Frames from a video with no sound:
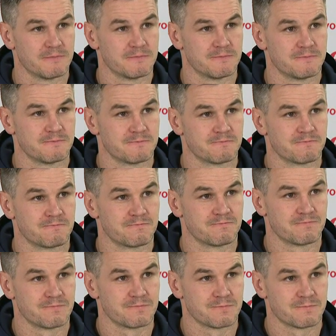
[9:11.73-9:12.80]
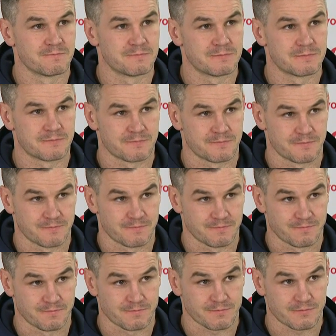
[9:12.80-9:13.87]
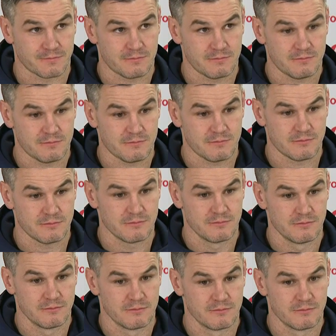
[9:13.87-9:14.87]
(silence)